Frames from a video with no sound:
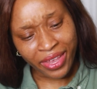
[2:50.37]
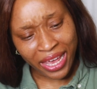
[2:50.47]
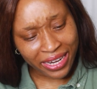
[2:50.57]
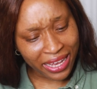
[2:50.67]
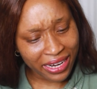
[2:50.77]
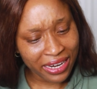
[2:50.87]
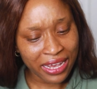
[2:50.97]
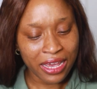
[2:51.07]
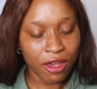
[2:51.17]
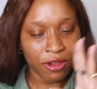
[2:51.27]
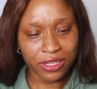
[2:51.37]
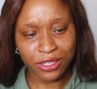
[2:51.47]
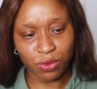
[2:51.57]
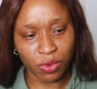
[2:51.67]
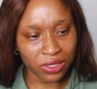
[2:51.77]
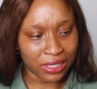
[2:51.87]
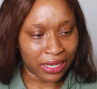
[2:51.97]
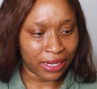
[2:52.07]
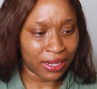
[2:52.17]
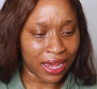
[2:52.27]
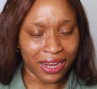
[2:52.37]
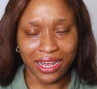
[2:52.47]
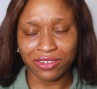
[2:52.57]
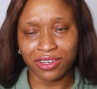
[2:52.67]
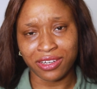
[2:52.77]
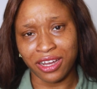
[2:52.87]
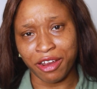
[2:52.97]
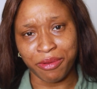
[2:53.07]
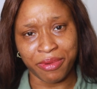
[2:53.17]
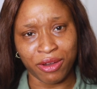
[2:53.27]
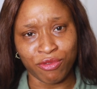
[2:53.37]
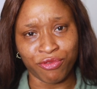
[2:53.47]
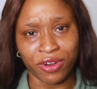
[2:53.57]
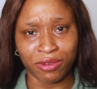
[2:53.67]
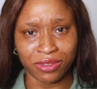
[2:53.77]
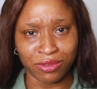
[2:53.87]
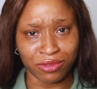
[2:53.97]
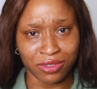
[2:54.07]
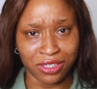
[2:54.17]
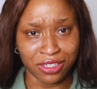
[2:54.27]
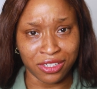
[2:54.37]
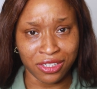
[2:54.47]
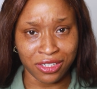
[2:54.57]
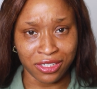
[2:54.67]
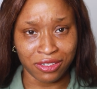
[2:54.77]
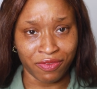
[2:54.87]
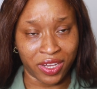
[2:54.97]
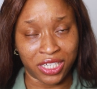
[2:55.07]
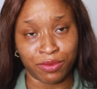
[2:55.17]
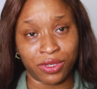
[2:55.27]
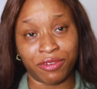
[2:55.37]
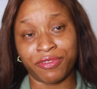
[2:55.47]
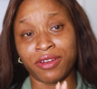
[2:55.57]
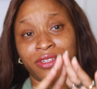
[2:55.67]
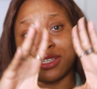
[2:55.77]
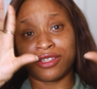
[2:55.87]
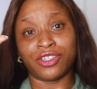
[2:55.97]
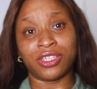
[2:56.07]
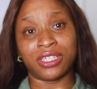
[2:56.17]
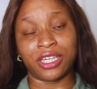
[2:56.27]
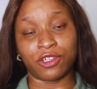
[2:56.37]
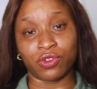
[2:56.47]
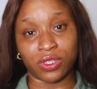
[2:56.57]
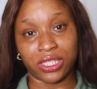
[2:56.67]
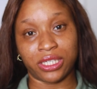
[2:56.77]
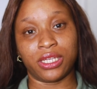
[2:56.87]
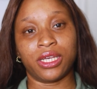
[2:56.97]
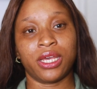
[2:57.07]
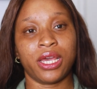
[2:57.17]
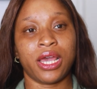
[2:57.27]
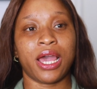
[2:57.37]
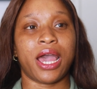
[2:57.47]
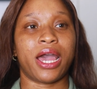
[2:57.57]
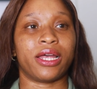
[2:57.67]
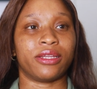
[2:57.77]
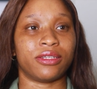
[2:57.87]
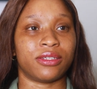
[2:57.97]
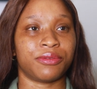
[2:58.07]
And then this one day, I actually can't remember who found the cheese first, but they found this cheese section C, and